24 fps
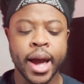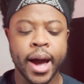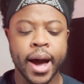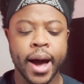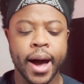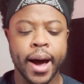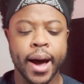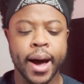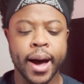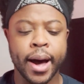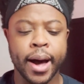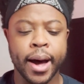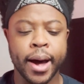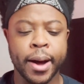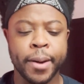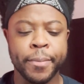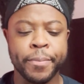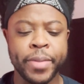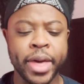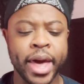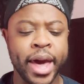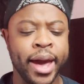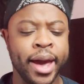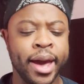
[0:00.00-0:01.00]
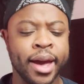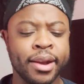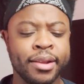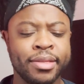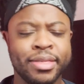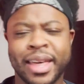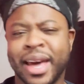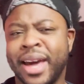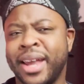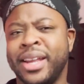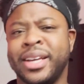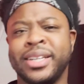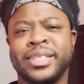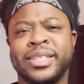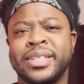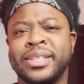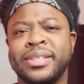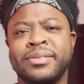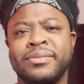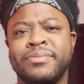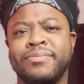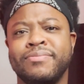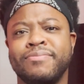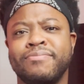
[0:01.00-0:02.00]
And that isn't
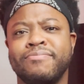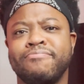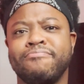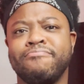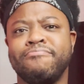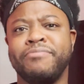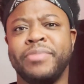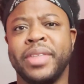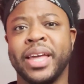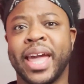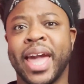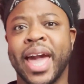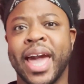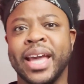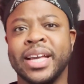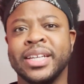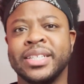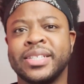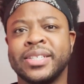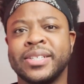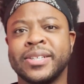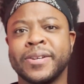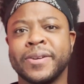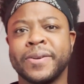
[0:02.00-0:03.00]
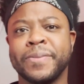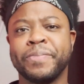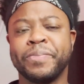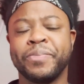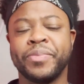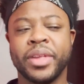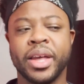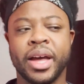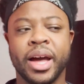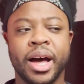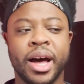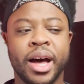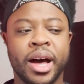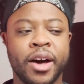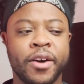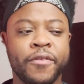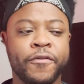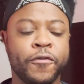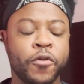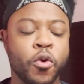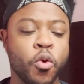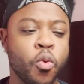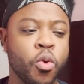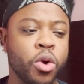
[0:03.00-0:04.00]
the case
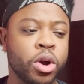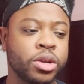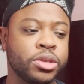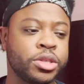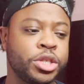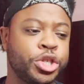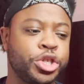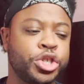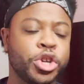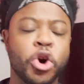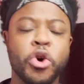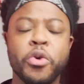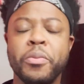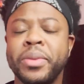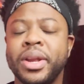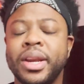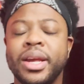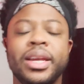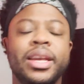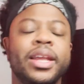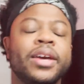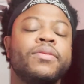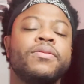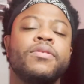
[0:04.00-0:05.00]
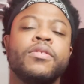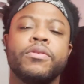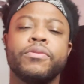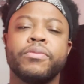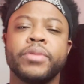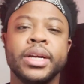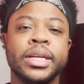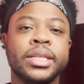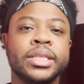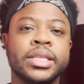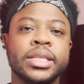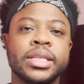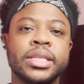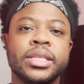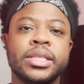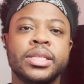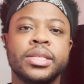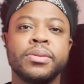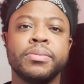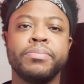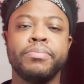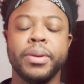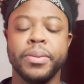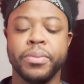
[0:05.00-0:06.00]
for so many different
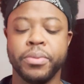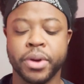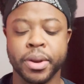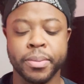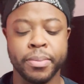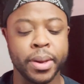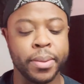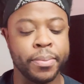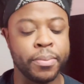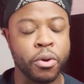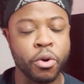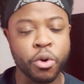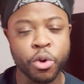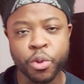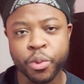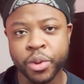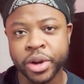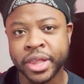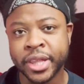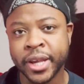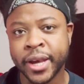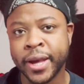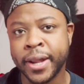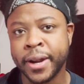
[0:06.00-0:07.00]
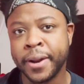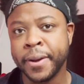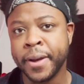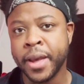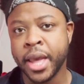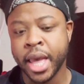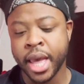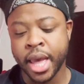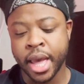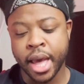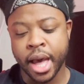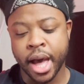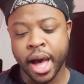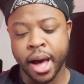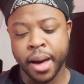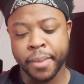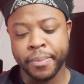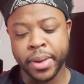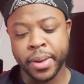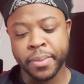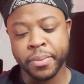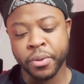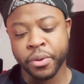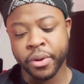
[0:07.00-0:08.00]
reasons. People can be born with it.
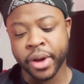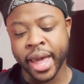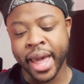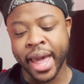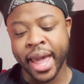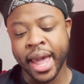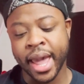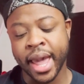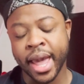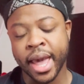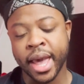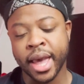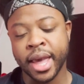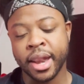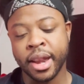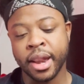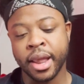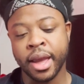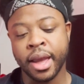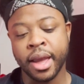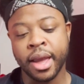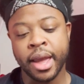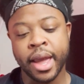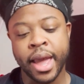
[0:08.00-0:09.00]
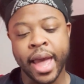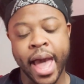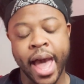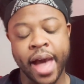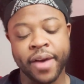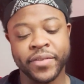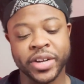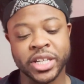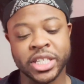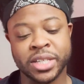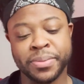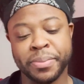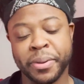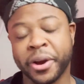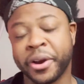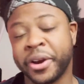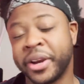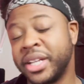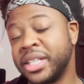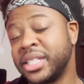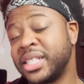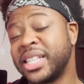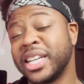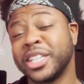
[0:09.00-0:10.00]
People can have
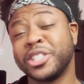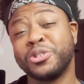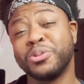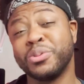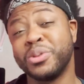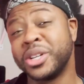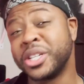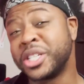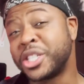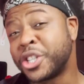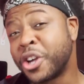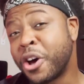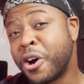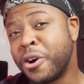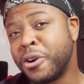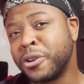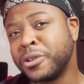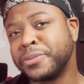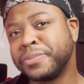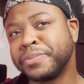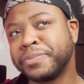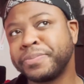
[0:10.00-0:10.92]
experienced sexual assault